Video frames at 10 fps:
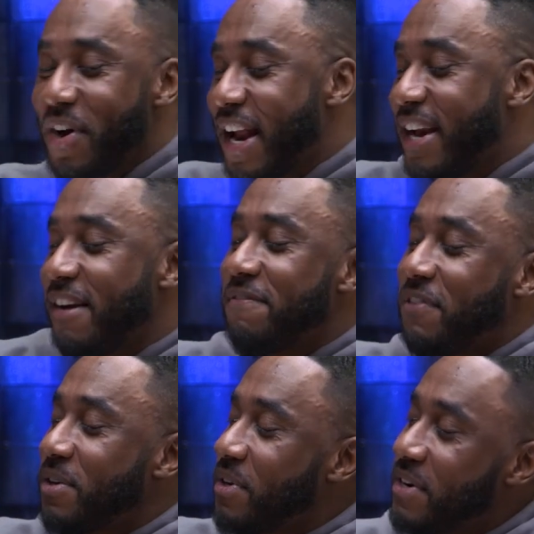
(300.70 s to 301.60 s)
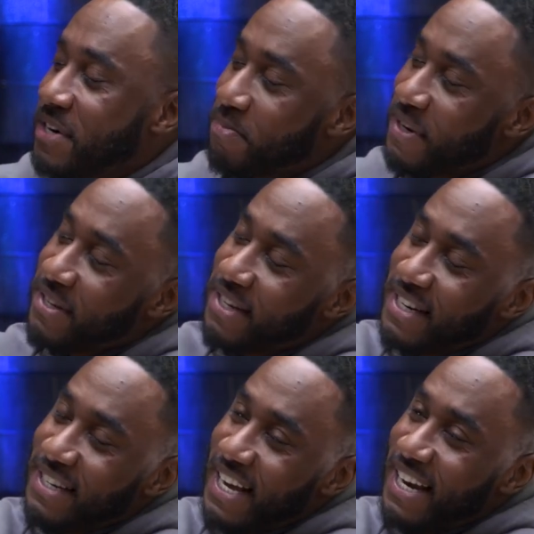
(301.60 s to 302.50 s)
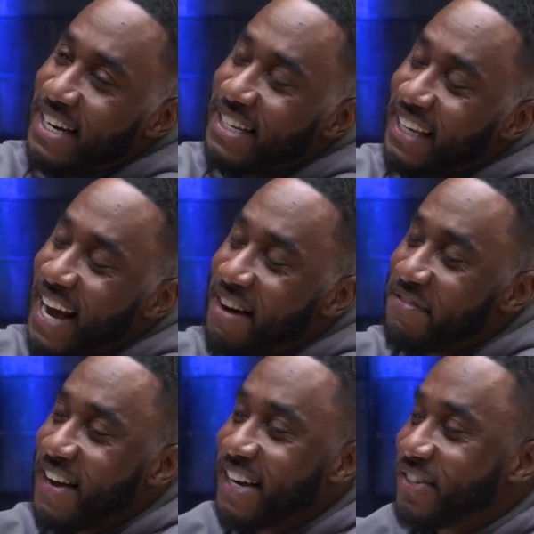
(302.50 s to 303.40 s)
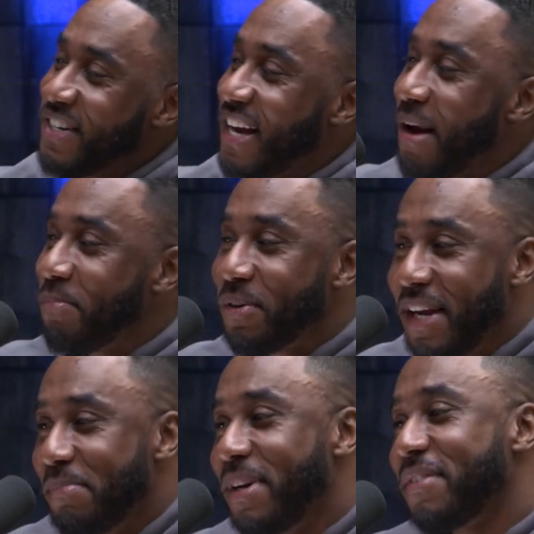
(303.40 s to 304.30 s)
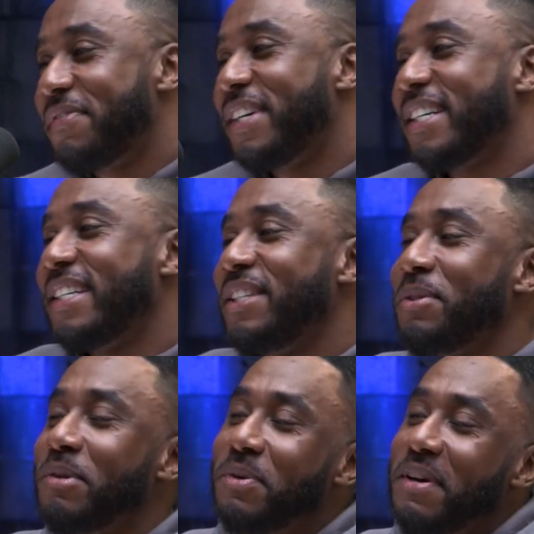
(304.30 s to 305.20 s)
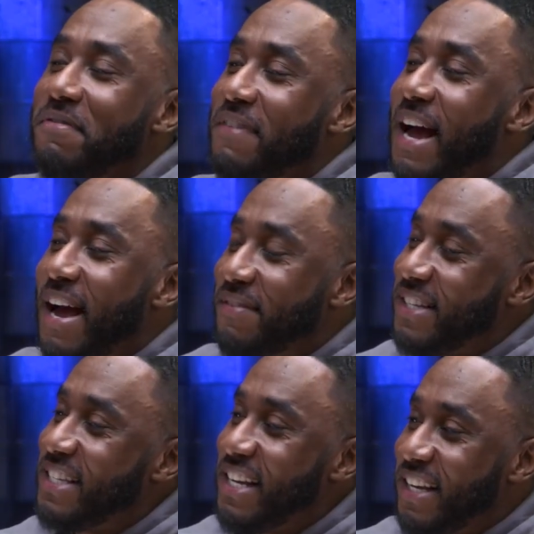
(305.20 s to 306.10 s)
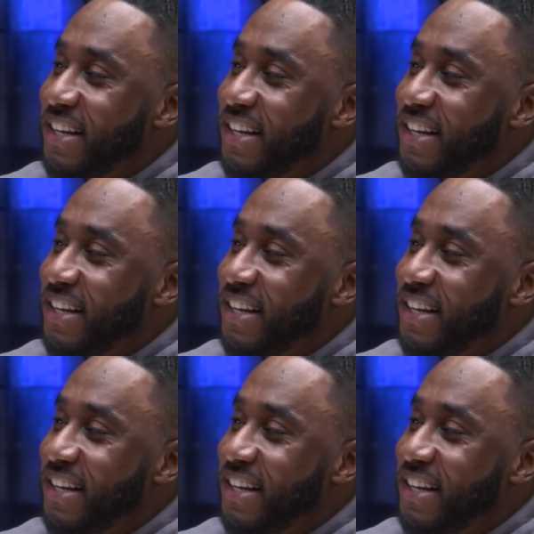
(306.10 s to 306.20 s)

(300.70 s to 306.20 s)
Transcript: down there, fuck with Chris Spencer, and then down at the Laugh Factory, hop on that motherfucker and do a quick five or ten.